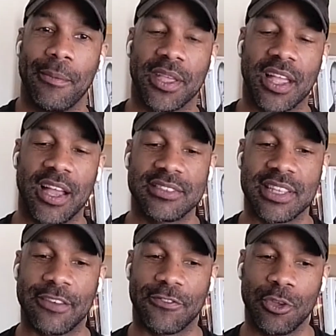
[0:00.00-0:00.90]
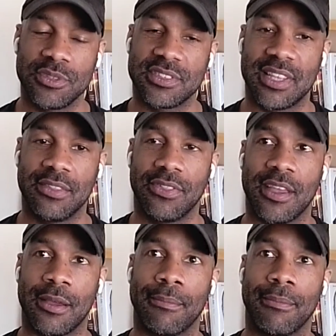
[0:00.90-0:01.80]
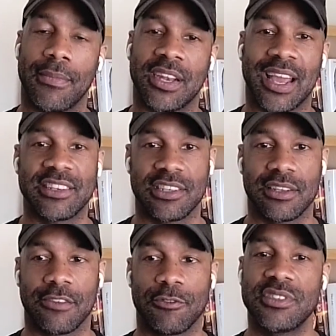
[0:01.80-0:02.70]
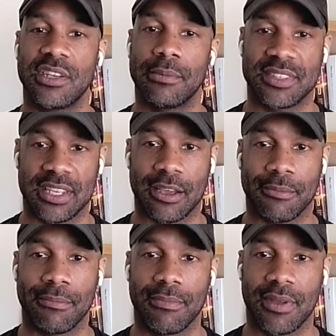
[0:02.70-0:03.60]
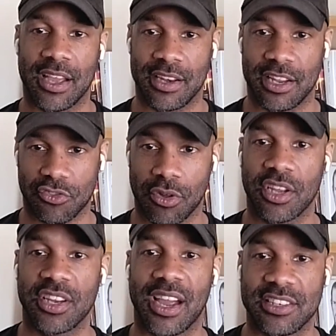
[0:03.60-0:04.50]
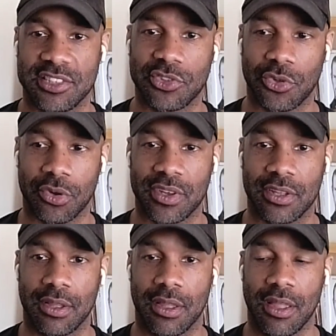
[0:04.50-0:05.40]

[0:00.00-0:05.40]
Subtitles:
because if you send them a DM and they're scrolling on your IG story